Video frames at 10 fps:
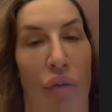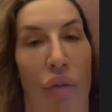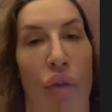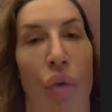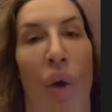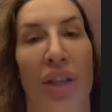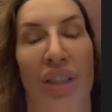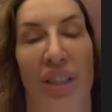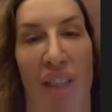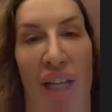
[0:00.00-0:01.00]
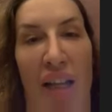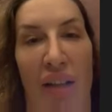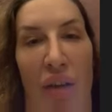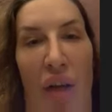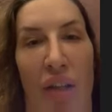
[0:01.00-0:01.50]
you
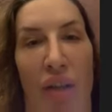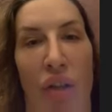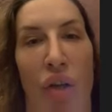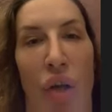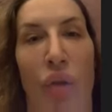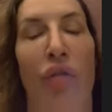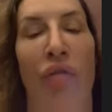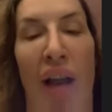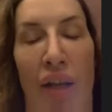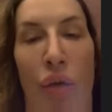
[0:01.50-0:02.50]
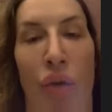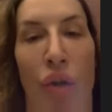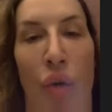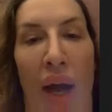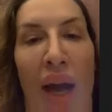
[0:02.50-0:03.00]
understand, like, you know, the value
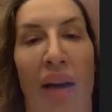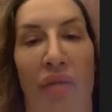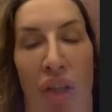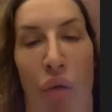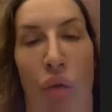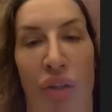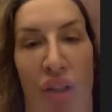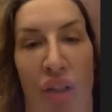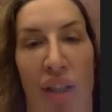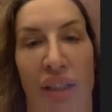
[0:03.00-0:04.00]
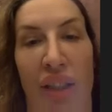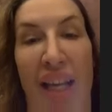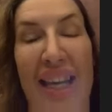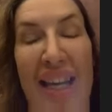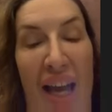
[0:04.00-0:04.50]
that you have in God's eyes, and
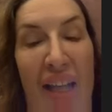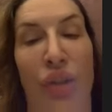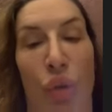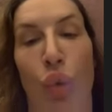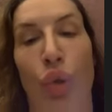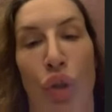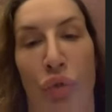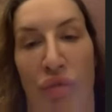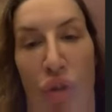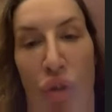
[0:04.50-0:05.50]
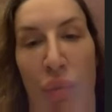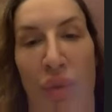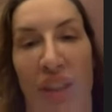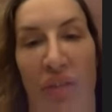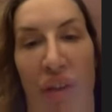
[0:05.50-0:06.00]
that he has called you for a
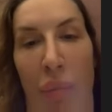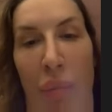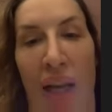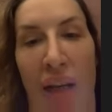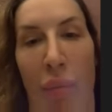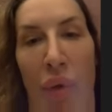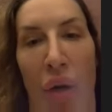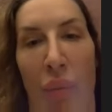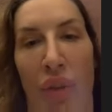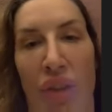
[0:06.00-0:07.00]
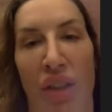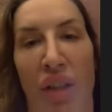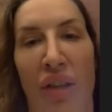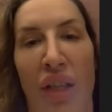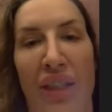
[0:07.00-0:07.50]
specific plan and purpose. Because
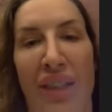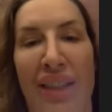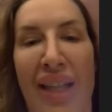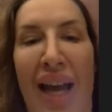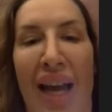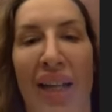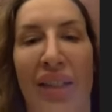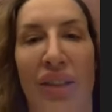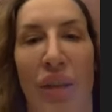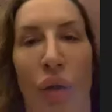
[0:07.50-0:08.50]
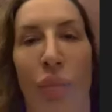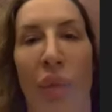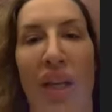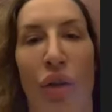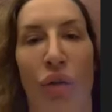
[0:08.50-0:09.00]
I think today so
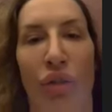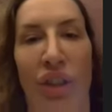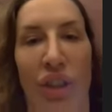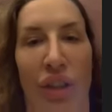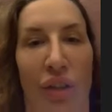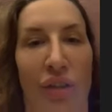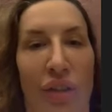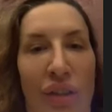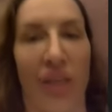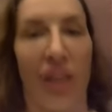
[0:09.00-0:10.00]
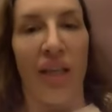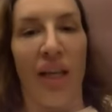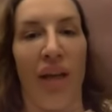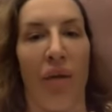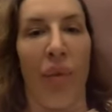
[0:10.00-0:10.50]
many Christians, they
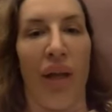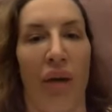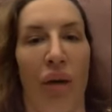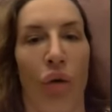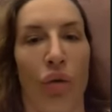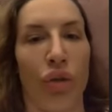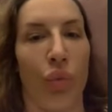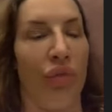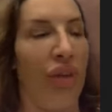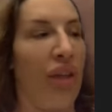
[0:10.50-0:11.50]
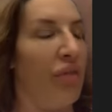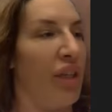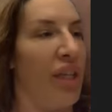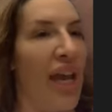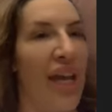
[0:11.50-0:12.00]
get a bit lost with
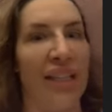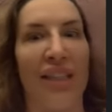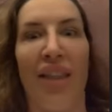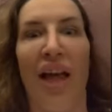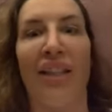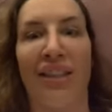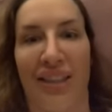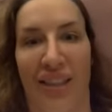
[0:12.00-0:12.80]
even getting to that